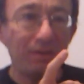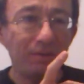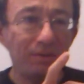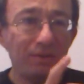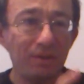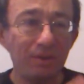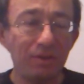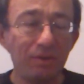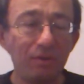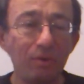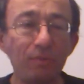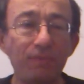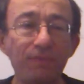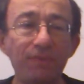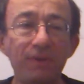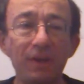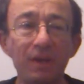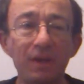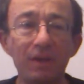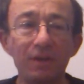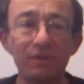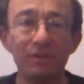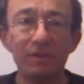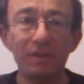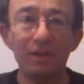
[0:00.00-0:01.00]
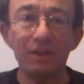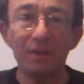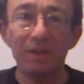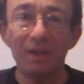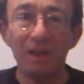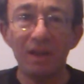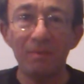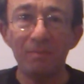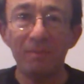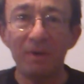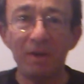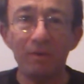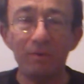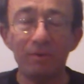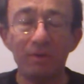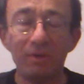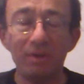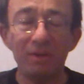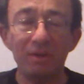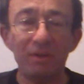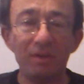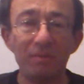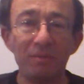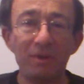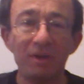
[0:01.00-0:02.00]
the new figures that came out
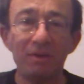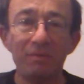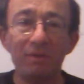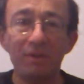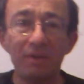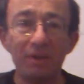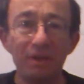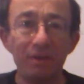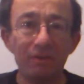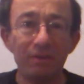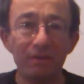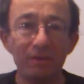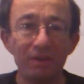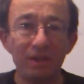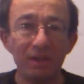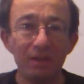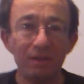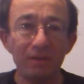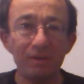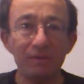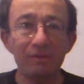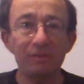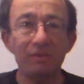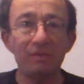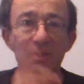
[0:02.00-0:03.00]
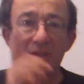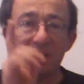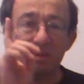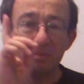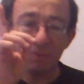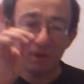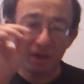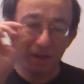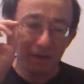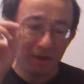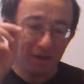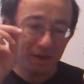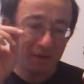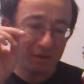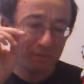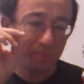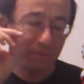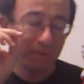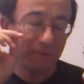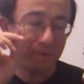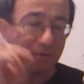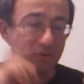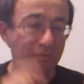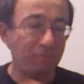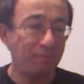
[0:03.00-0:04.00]
in the Marvel Hero Titans done by
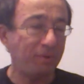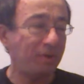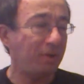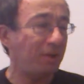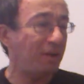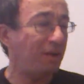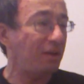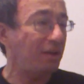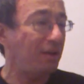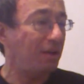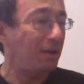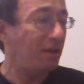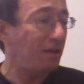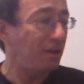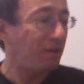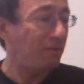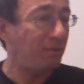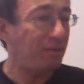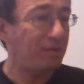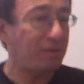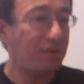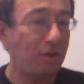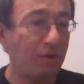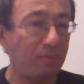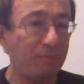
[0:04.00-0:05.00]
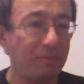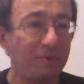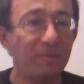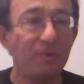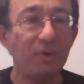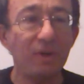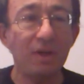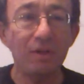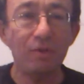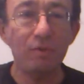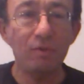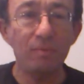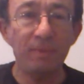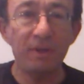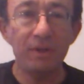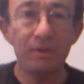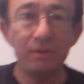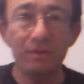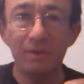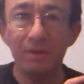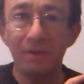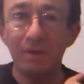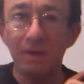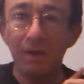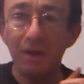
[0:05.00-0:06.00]
Hasbro Company, which I almost forget to
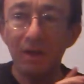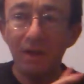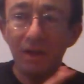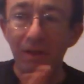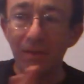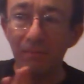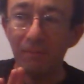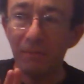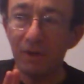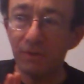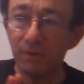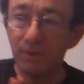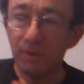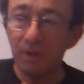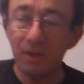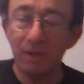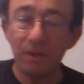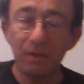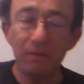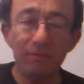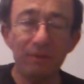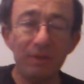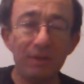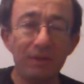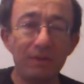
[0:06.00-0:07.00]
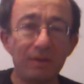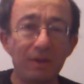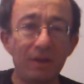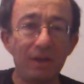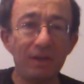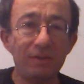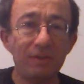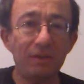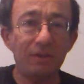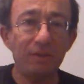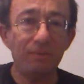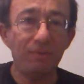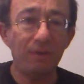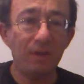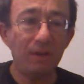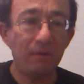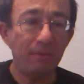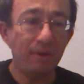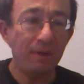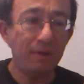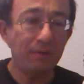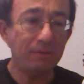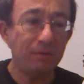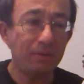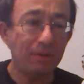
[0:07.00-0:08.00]
mention. Majority of these guys are
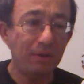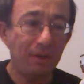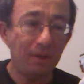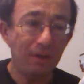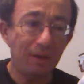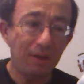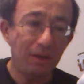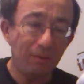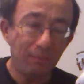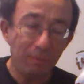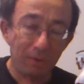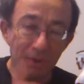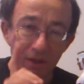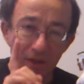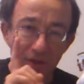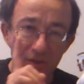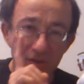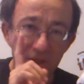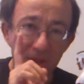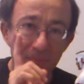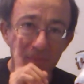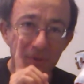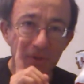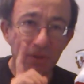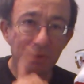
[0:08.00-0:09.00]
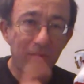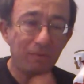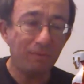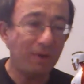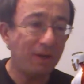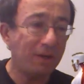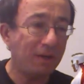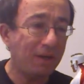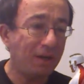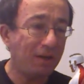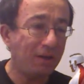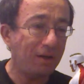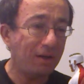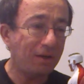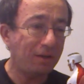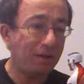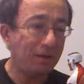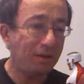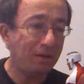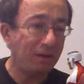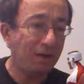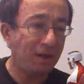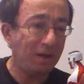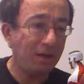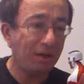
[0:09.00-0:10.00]
12-inch, with the exception of one
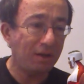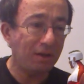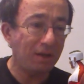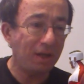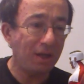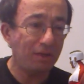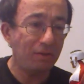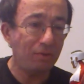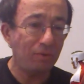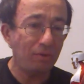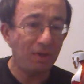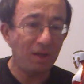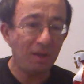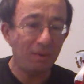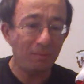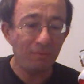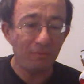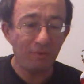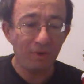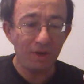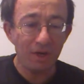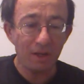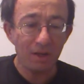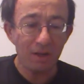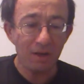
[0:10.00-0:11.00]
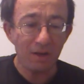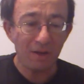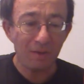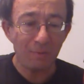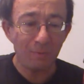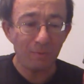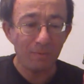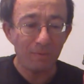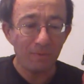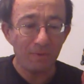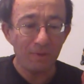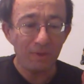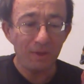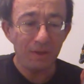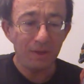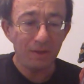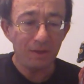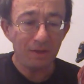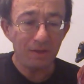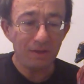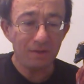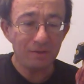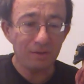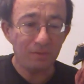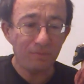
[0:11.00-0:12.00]
character, and I'll get to him right now.
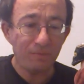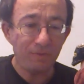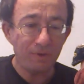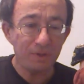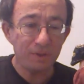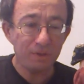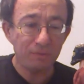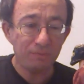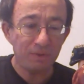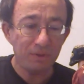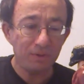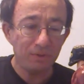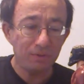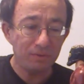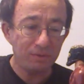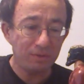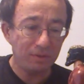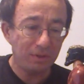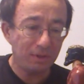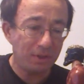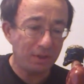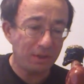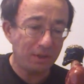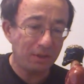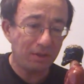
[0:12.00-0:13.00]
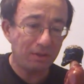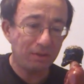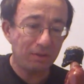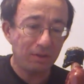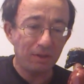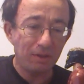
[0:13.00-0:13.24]
He's the first one to start